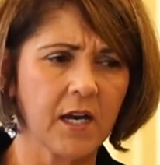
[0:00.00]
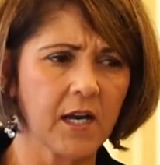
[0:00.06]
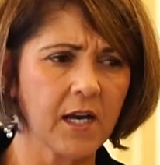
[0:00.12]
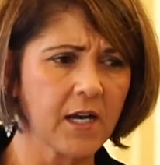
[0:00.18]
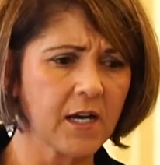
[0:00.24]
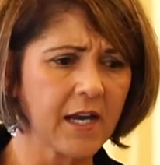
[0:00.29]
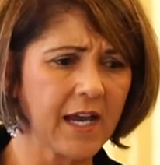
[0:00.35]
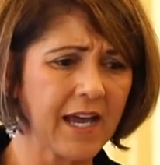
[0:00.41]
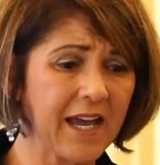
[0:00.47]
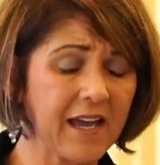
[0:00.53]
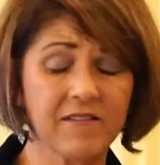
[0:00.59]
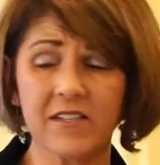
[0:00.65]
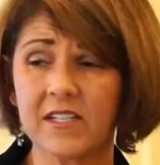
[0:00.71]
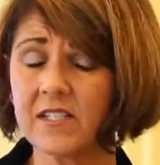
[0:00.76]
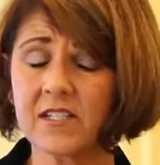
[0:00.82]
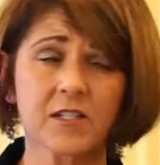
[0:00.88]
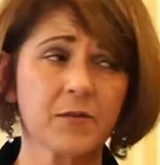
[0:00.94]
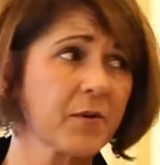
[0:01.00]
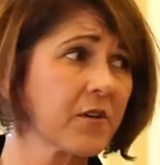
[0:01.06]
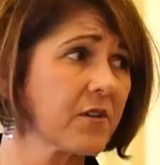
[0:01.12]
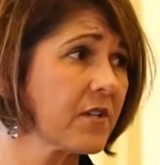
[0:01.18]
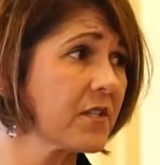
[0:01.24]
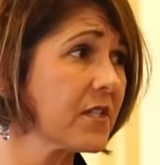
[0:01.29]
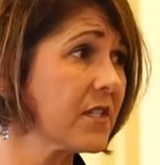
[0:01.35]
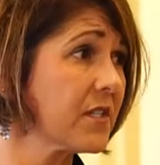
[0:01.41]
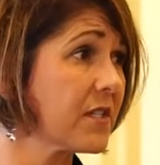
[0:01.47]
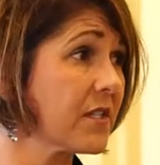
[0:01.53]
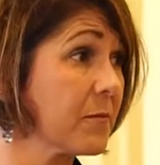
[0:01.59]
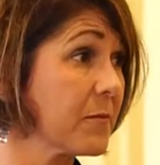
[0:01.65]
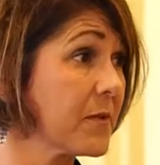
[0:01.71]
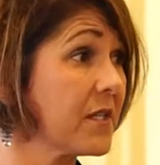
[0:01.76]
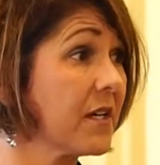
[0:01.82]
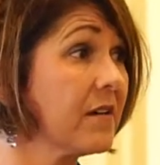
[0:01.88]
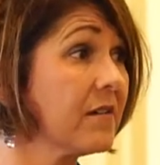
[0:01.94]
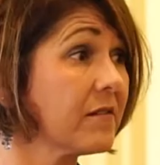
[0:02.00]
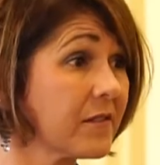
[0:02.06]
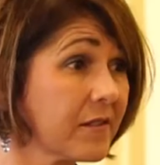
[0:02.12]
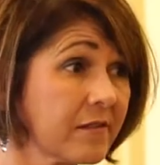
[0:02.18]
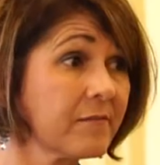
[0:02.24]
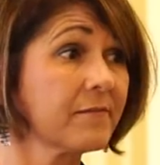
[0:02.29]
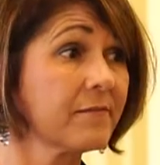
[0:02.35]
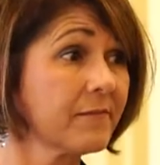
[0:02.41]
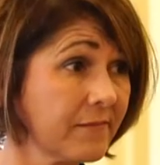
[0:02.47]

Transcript: uh, have these experiences themselves.